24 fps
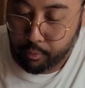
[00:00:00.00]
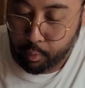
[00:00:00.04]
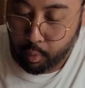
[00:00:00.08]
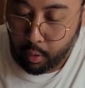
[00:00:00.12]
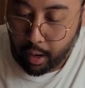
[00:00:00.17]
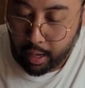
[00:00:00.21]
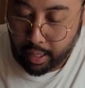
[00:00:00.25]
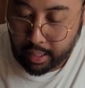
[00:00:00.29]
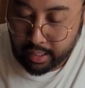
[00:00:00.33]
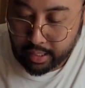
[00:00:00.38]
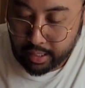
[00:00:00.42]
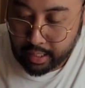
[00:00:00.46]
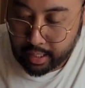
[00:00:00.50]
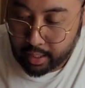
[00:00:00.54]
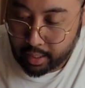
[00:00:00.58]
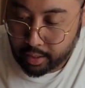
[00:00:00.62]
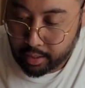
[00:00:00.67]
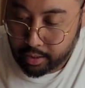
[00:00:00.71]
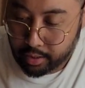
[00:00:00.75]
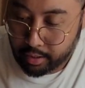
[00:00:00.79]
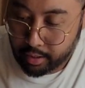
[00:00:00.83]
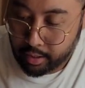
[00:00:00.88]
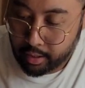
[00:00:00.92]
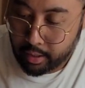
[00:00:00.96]
4 Ice
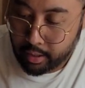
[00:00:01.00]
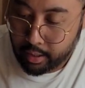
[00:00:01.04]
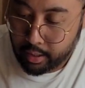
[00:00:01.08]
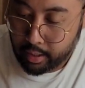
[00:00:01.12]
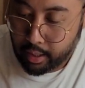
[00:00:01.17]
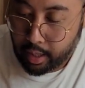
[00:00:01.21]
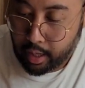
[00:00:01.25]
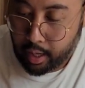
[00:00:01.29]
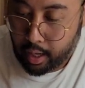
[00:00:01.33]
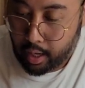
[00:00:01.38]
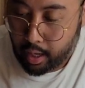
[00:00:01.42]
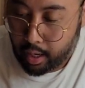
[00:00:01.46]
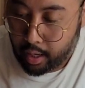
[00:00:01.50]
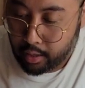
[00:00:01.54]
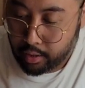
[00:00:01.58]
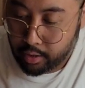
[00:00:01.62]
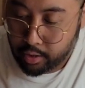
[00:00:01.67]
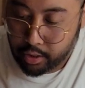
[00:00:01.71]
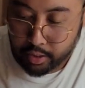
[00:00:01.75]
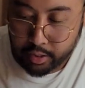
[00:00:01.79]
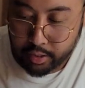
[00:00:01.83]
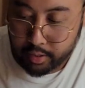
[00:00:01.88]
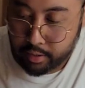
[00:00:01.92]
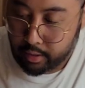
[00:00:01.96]
Age.
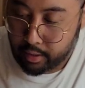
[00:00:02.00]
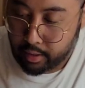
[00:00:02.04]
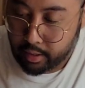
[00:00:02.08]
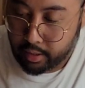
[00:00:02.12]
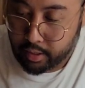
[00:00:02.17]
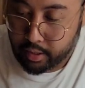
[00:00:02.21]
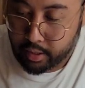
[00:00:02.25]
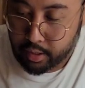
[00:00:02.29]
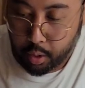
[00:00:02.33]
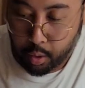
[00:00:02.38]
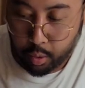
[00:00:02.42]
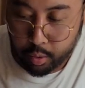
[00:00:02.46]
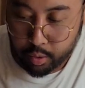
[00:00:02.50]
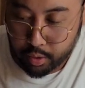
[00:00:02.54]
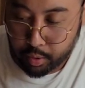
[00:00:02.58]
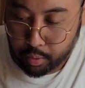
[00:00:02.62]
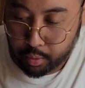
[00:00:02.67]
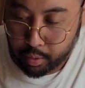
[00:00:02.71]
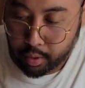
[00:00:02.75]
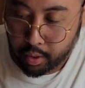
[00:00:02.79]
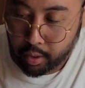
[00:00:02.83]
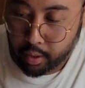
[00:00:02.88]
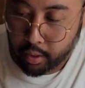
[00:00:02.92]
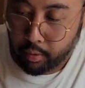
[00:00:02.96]
It's so
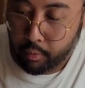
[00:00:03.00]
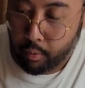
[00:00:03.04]
good.